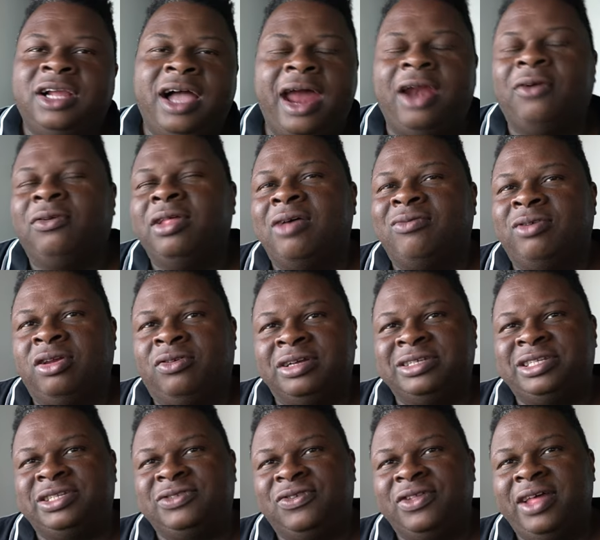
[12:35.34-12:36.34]
I don't really have a good
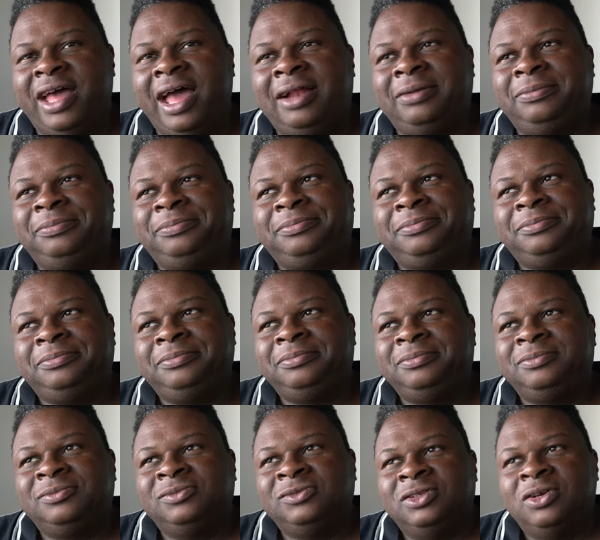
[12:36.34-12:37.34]
reason for that.
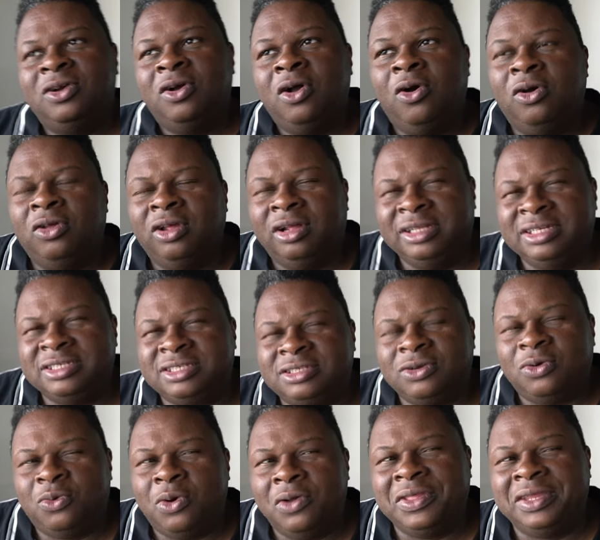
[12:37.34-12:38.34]
He's
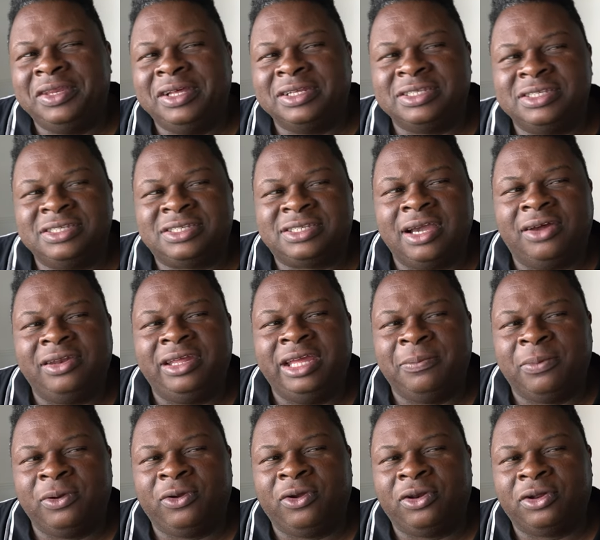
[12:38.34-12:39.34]
one that doesn't sound
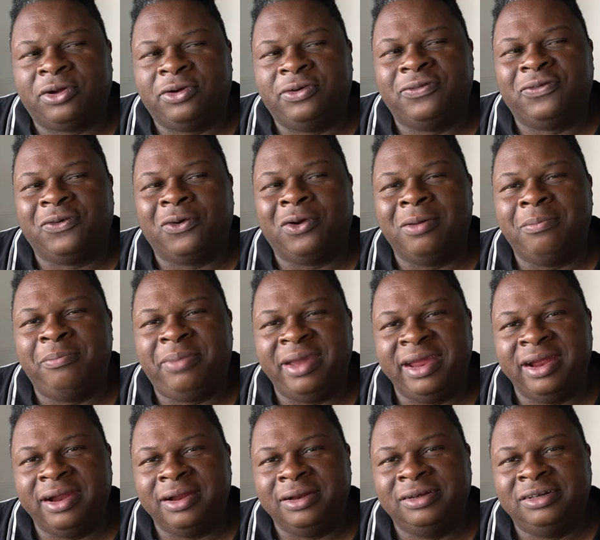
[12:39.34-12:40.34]
hypocritical for a
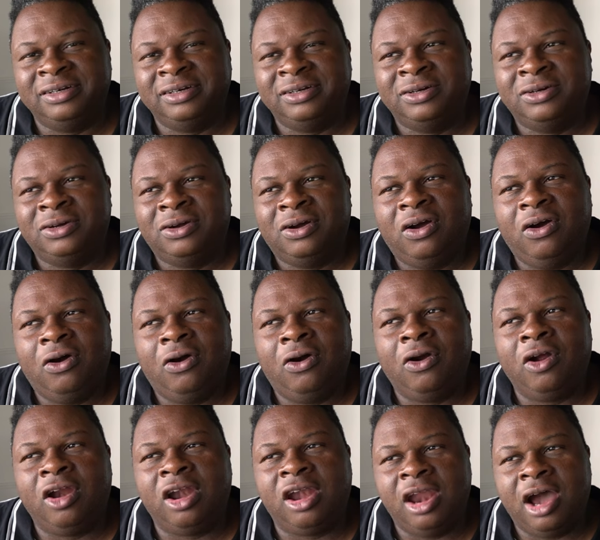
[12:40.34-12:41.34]
bear
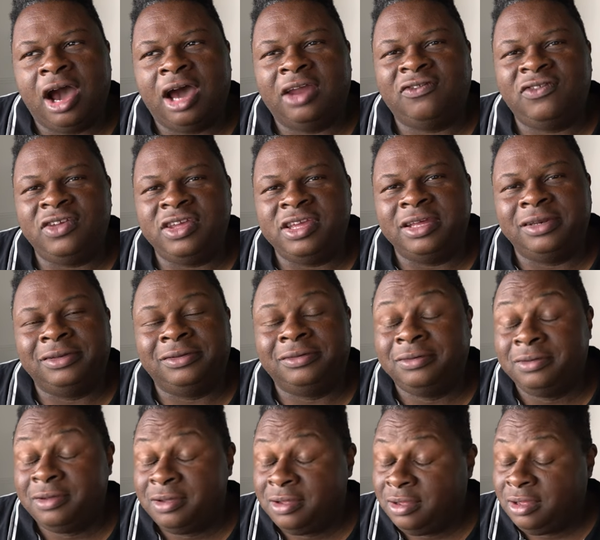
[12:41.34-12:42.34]
or a
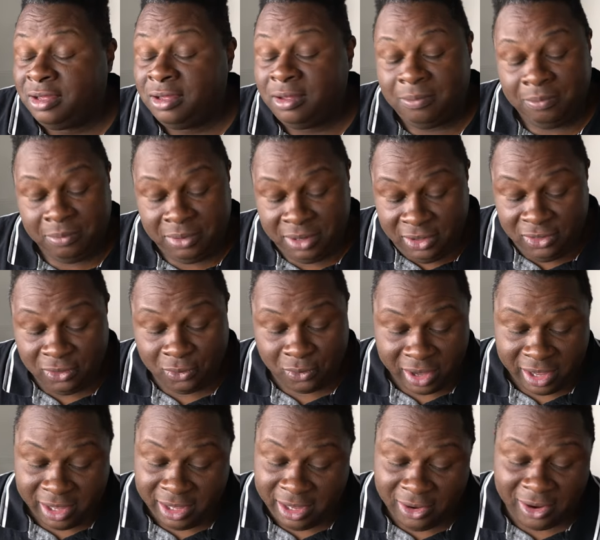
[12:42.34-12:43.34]
non-bear. But either
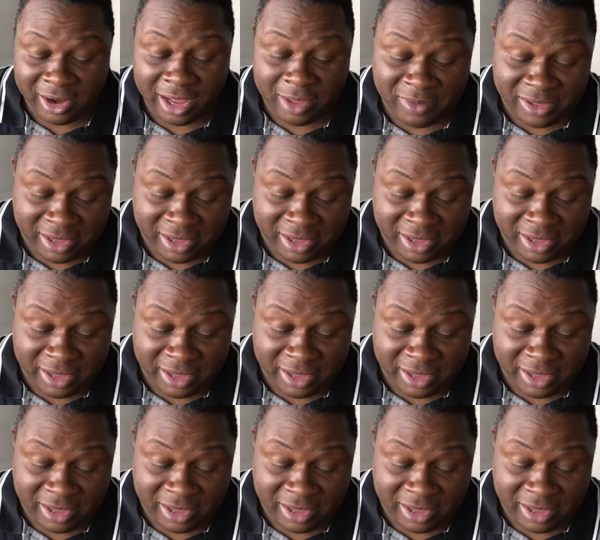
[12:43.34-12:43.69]
way, here I am